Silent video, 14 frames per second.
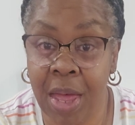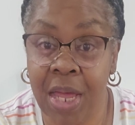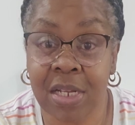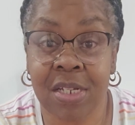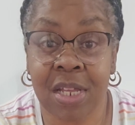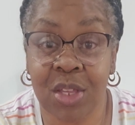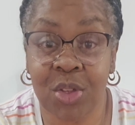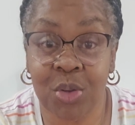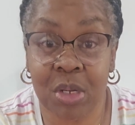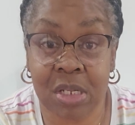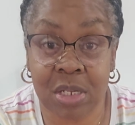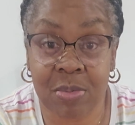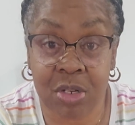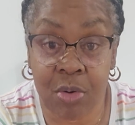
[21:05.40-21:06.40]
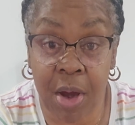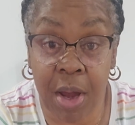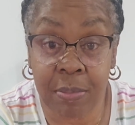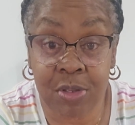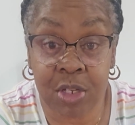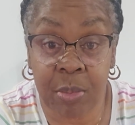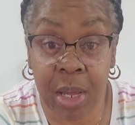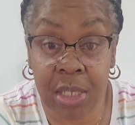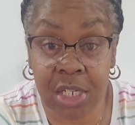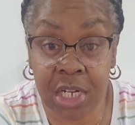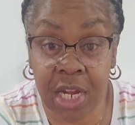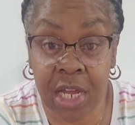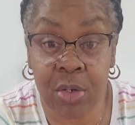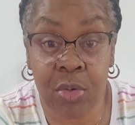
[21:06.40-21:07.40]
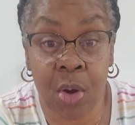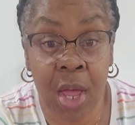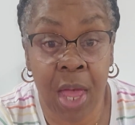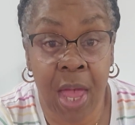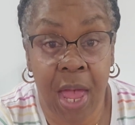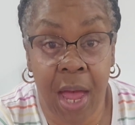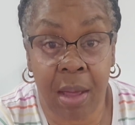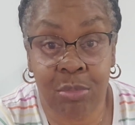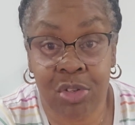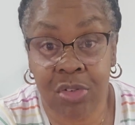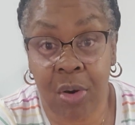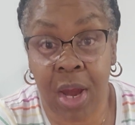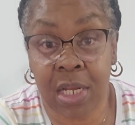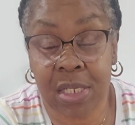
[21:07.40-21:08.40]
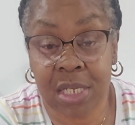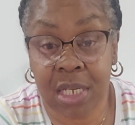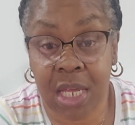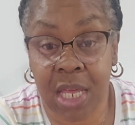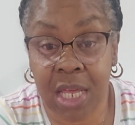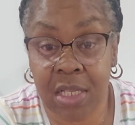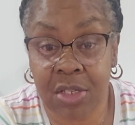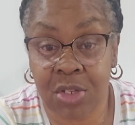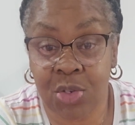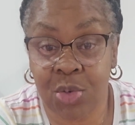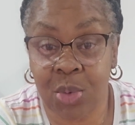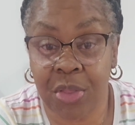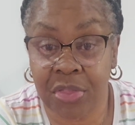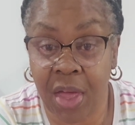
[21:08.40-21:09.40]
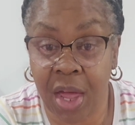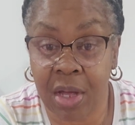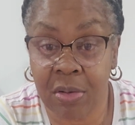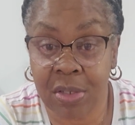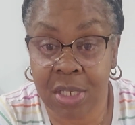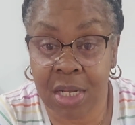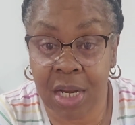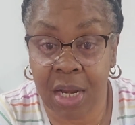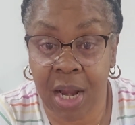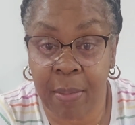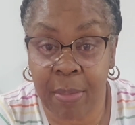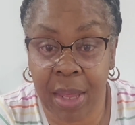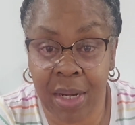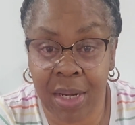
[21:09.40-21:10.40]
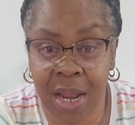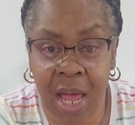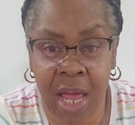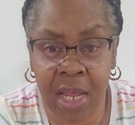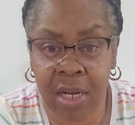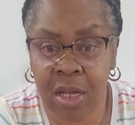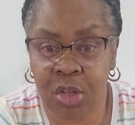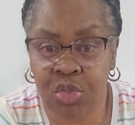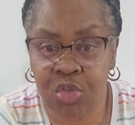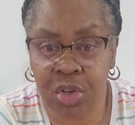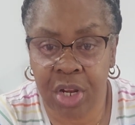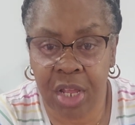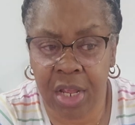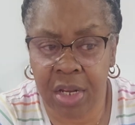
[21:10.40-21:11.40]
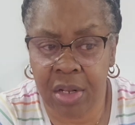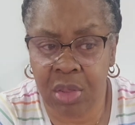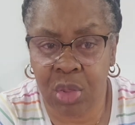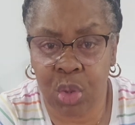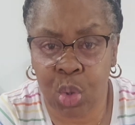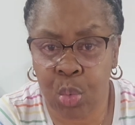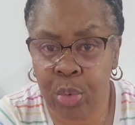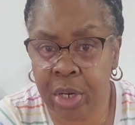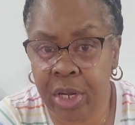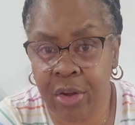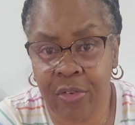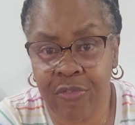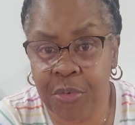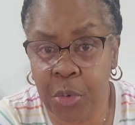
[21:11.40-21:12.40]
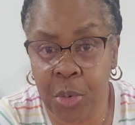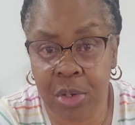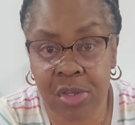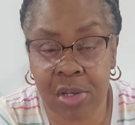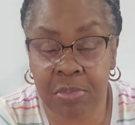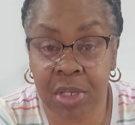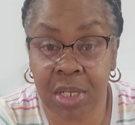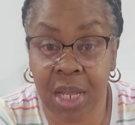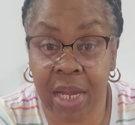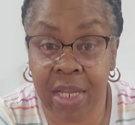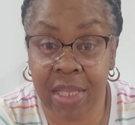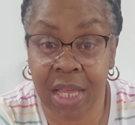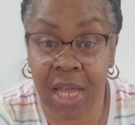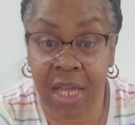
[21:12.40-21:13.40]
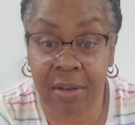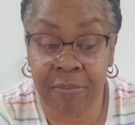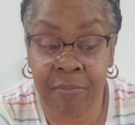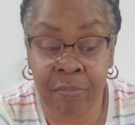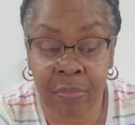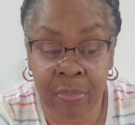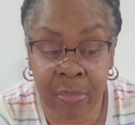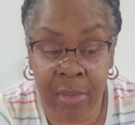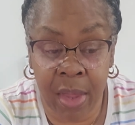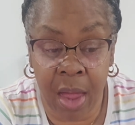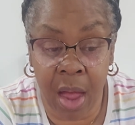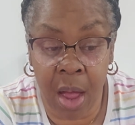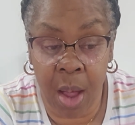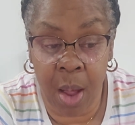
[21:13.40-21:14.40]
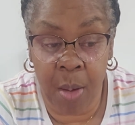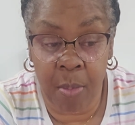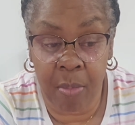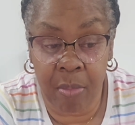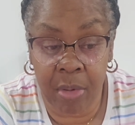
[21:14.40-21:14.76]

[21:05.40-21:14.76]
asking you to subscribe to my channel. I'm trying to get to 1,000 and I'm at 903 or 4, something like that. I